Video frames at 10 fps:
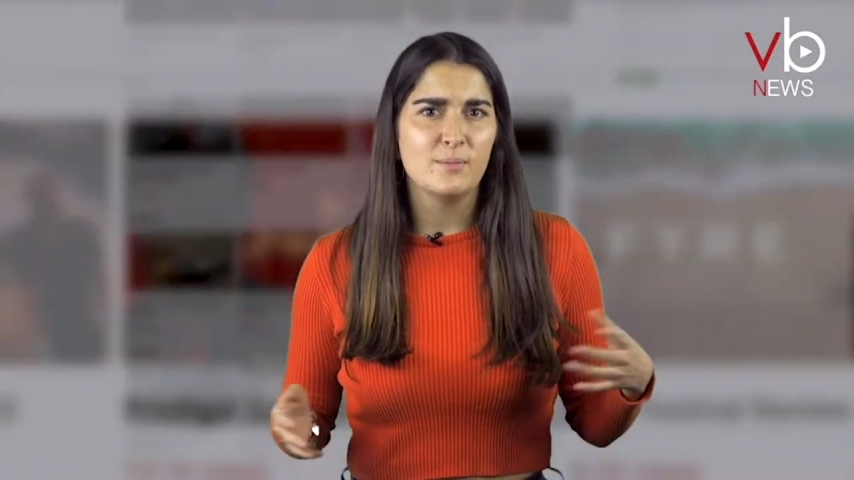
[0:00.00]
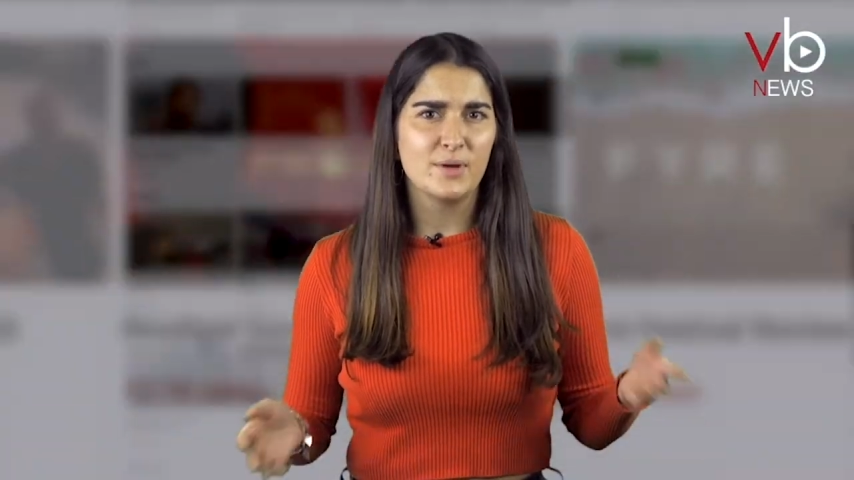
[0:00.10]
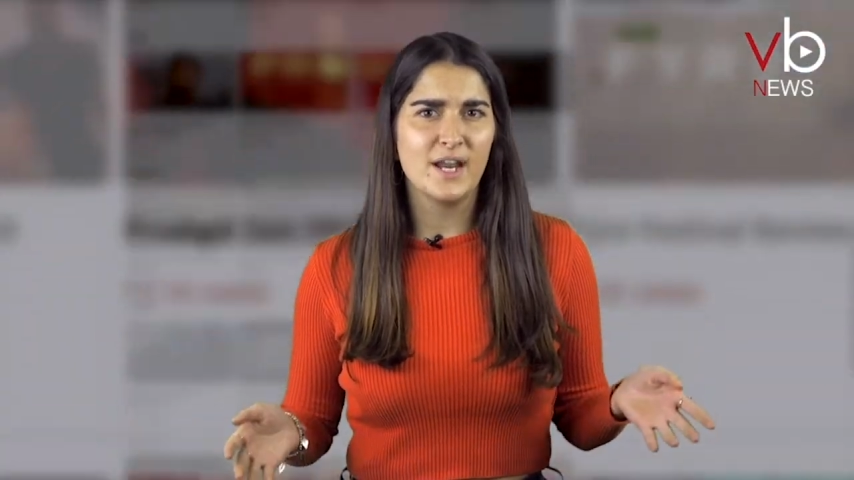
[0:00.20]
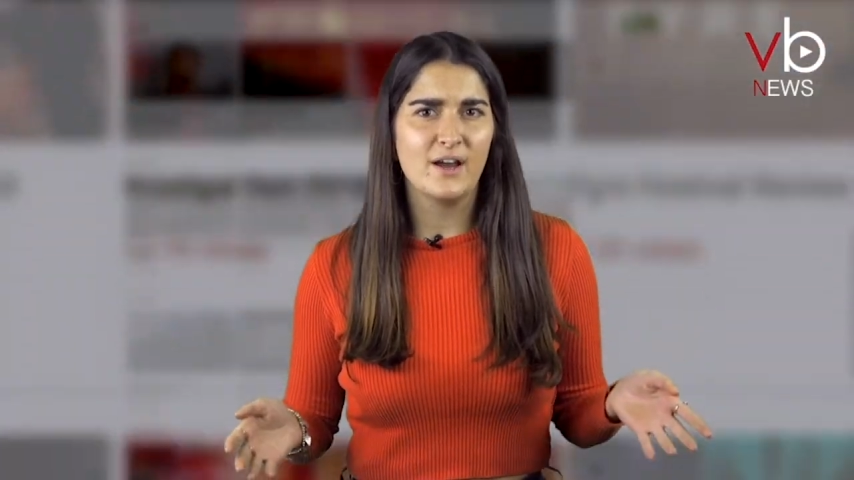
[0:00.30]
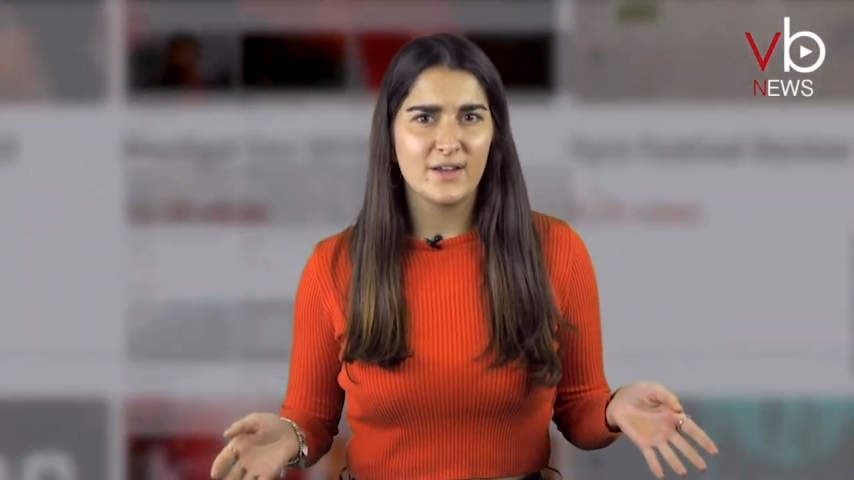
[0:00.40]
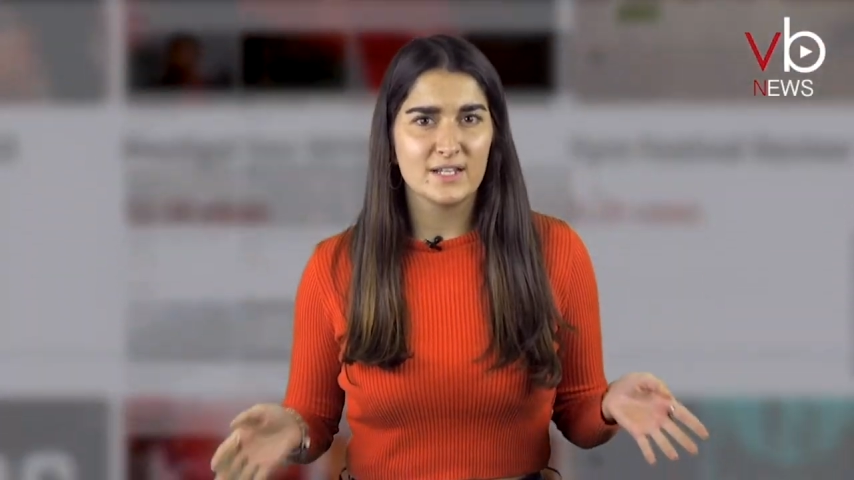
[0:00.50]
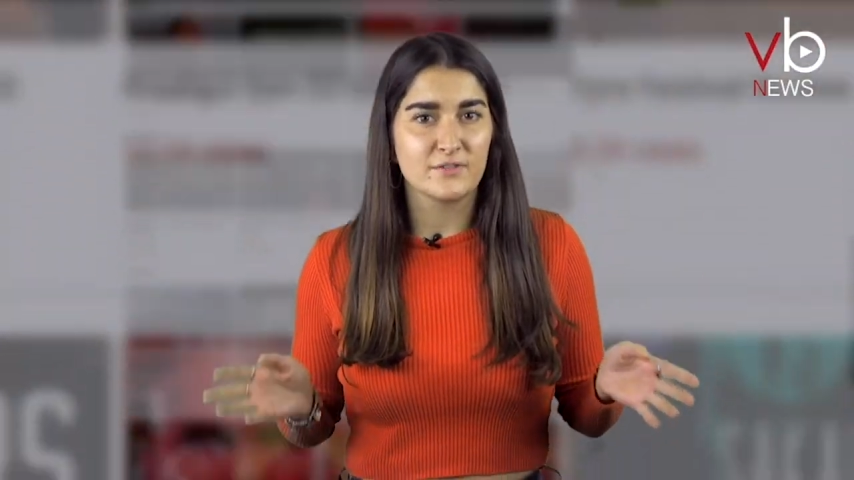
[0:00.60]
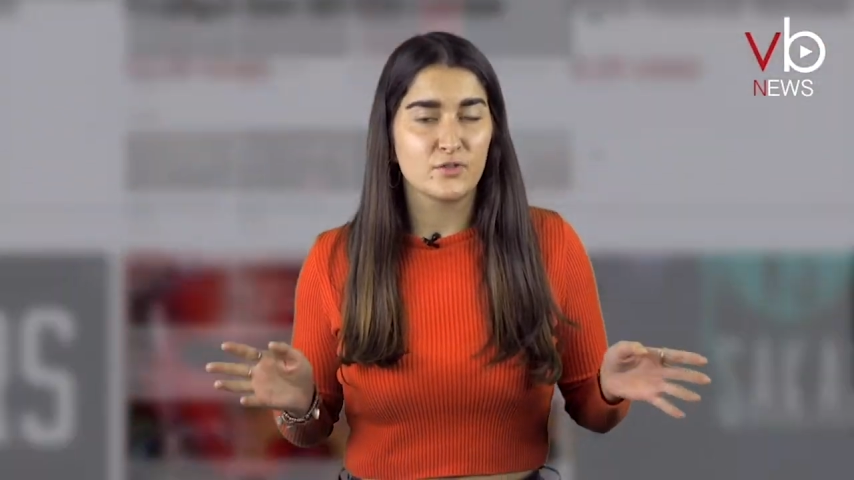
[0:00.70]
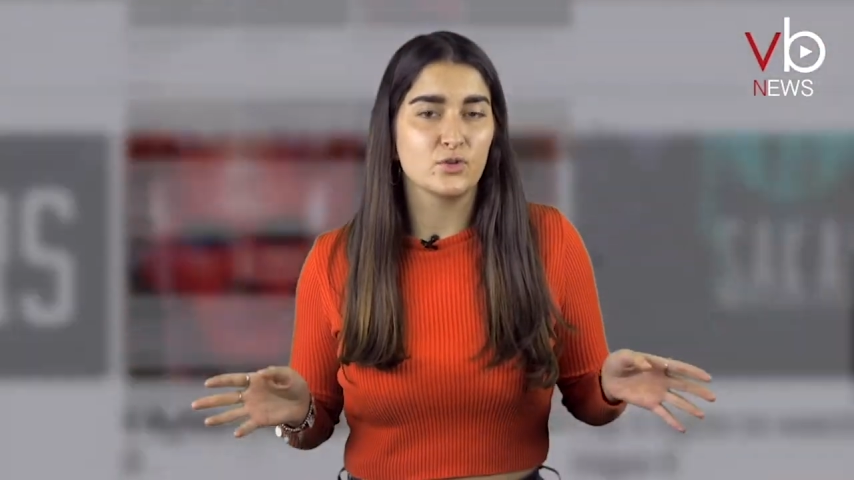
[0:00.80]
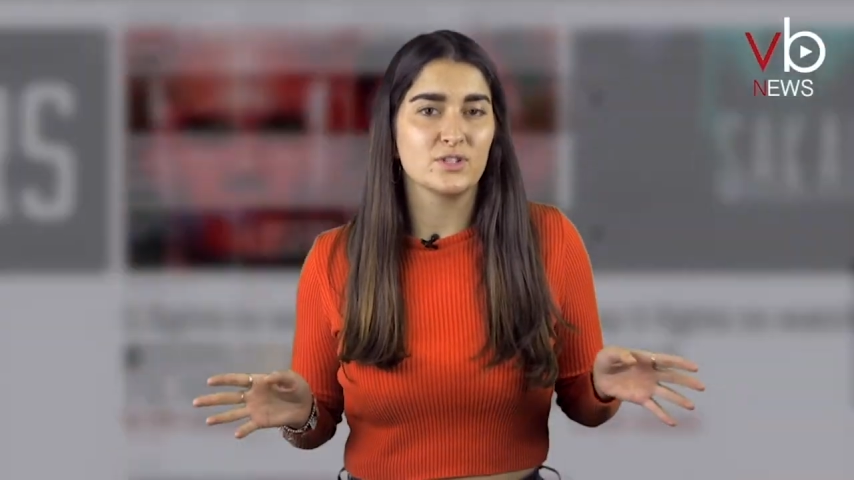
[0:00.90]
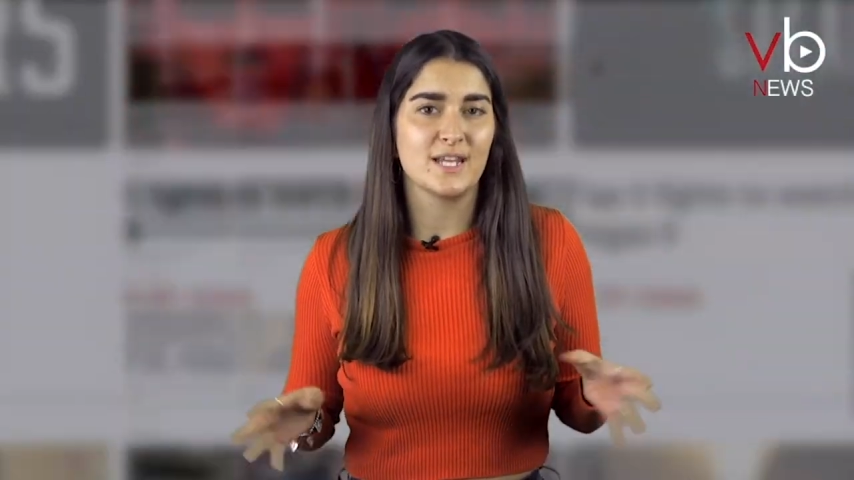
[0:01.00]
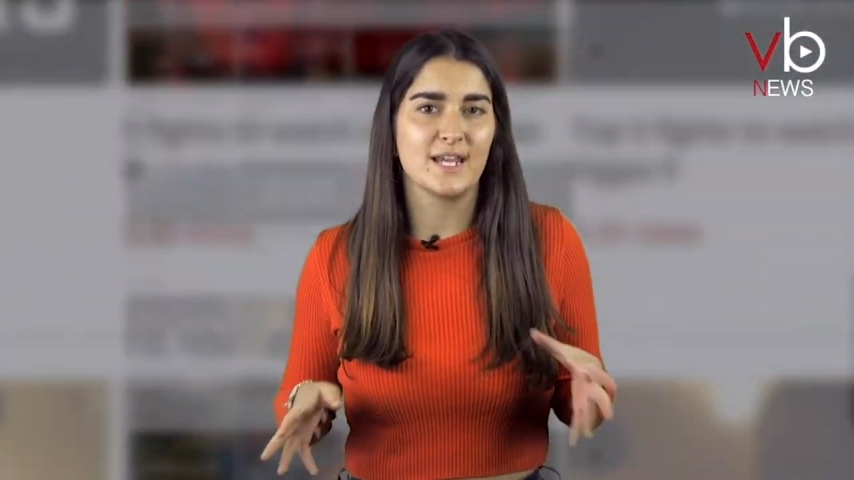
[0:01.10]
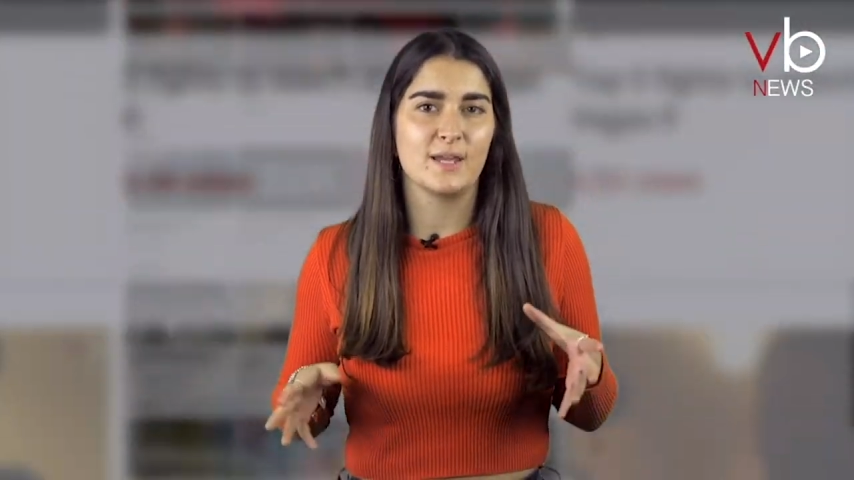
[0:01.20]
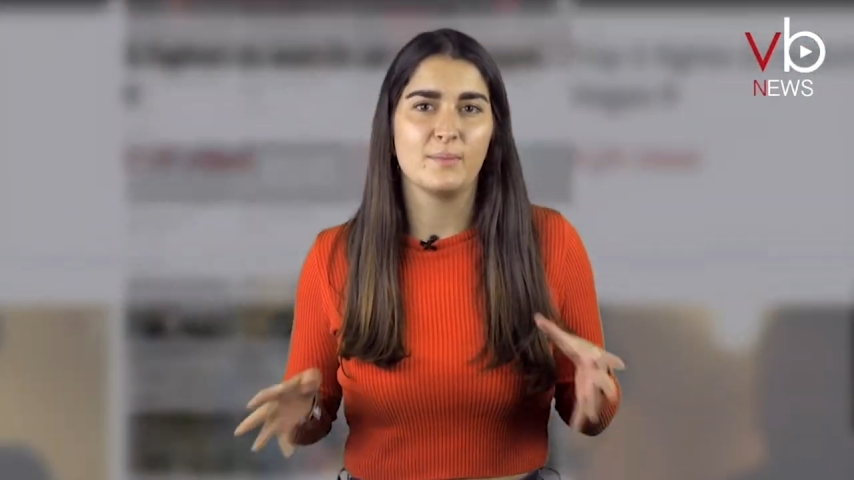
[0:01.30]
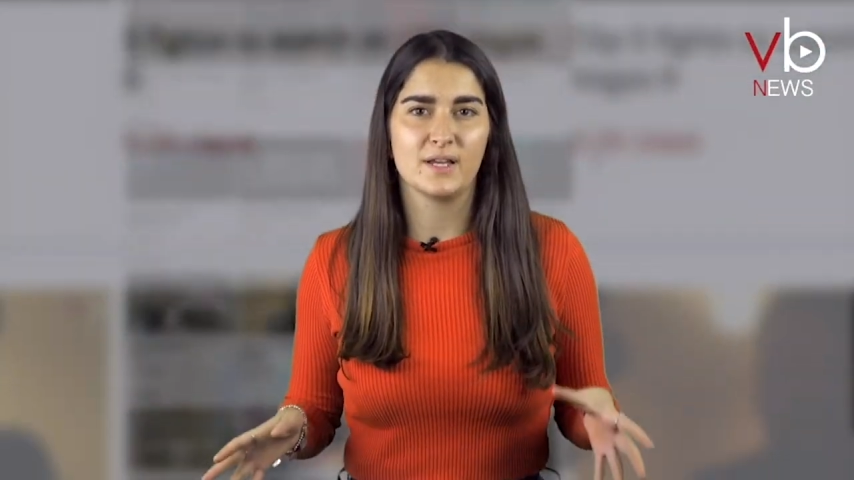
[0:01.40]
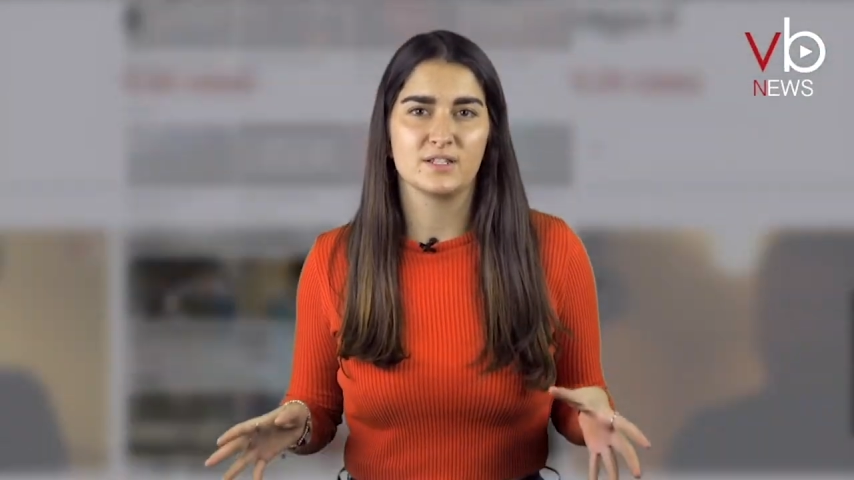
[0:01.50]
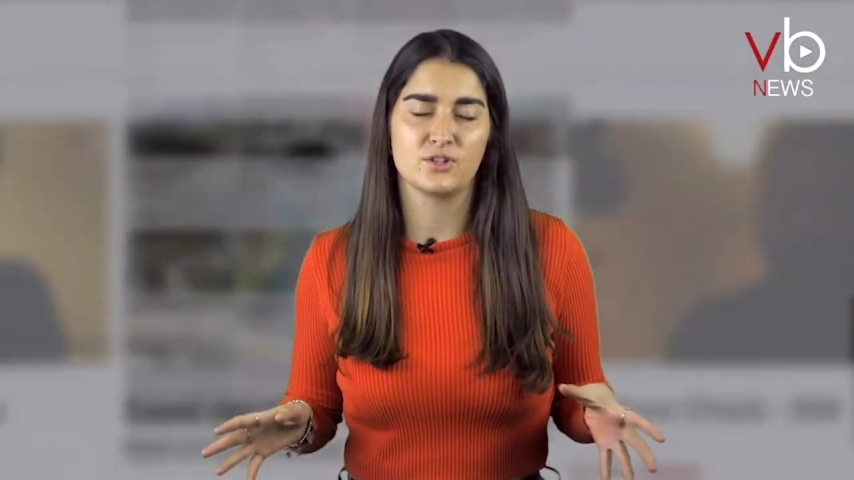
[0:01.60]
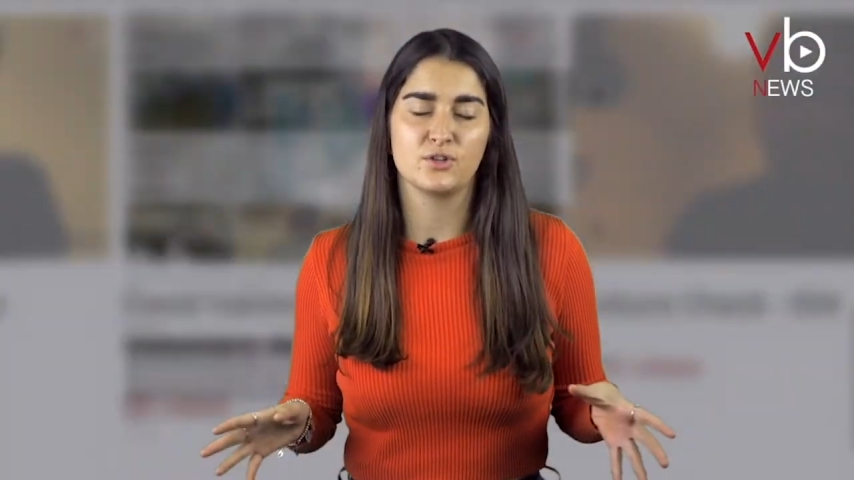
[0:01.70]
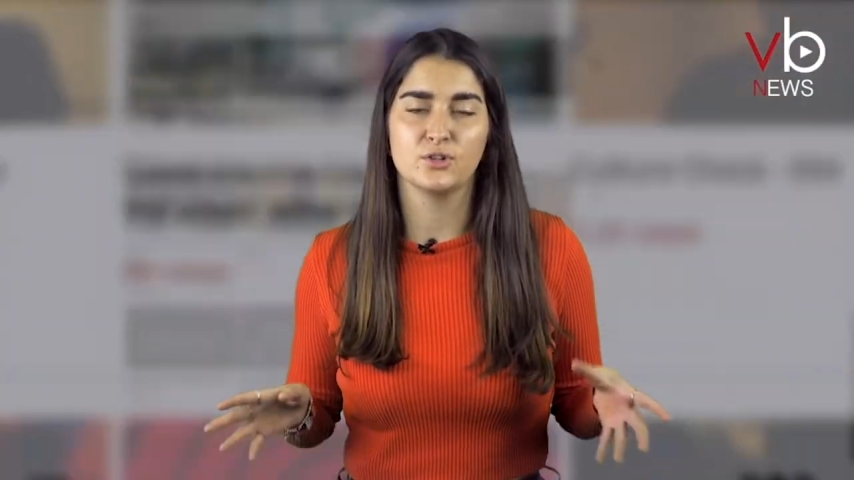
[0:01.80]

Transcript: But now he's of course taking matters to